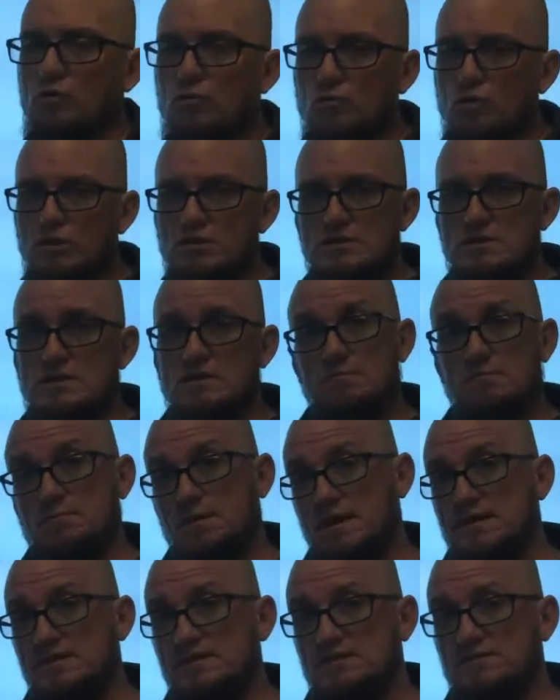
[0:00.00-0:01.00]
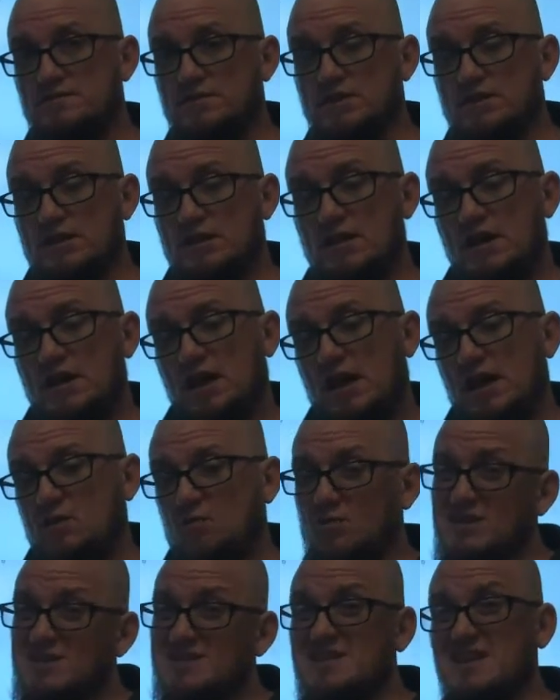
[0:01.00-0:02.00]
the ones that best fit and
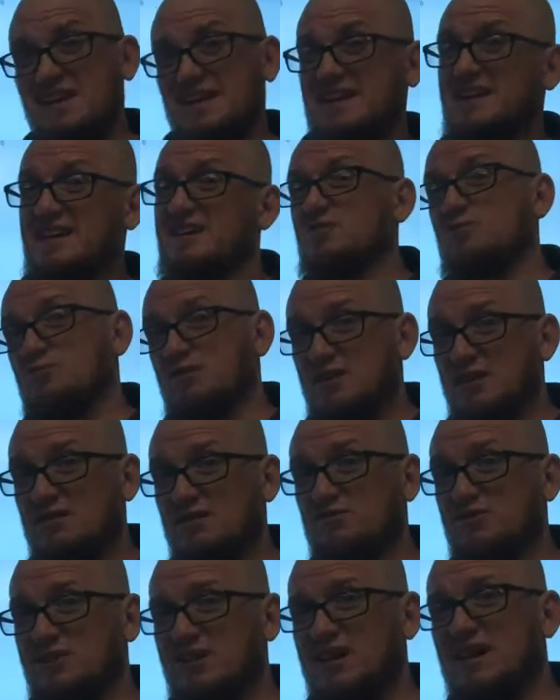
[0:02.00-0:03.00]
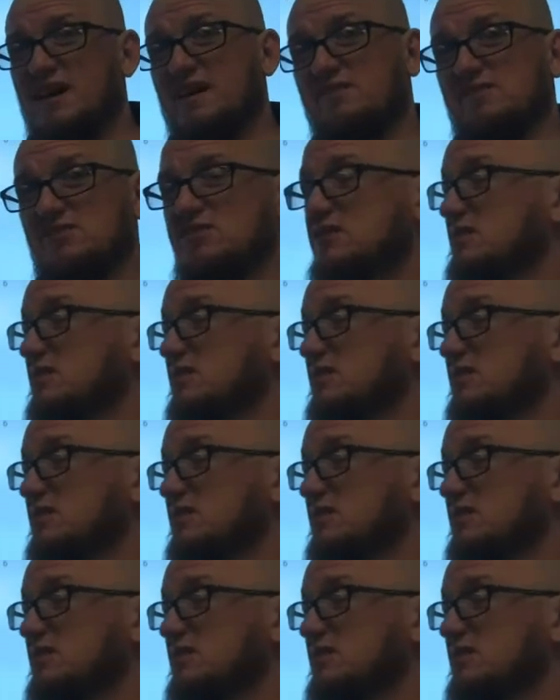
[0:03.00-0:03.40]
ones they can get rid of without having